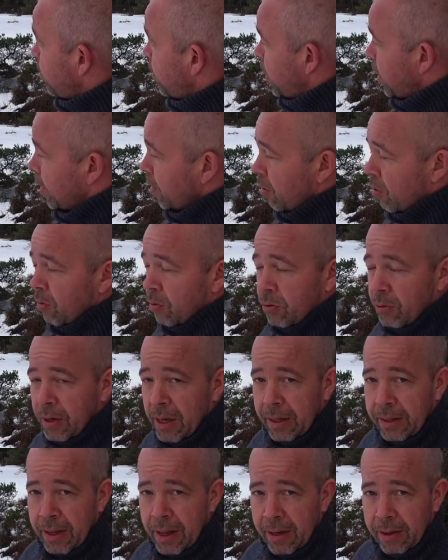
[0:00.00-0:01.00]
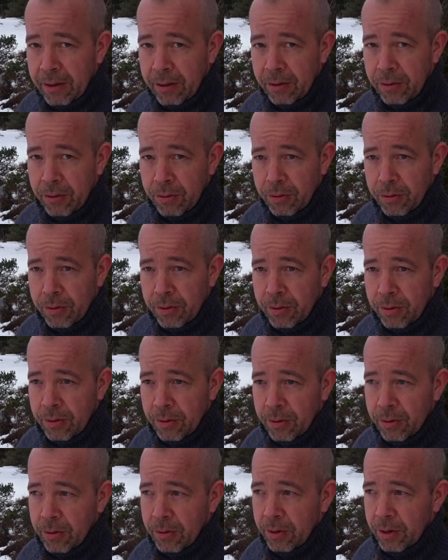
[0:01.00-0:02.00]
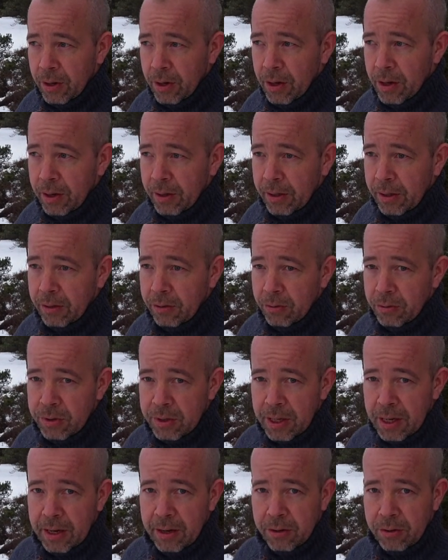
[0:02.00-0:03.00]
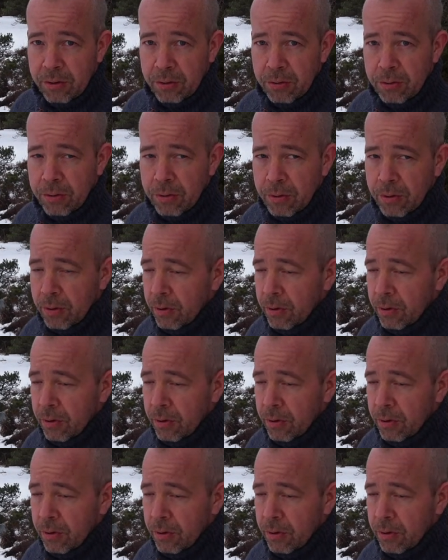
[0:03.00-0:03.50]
and go to that altitude, the height that you set it to,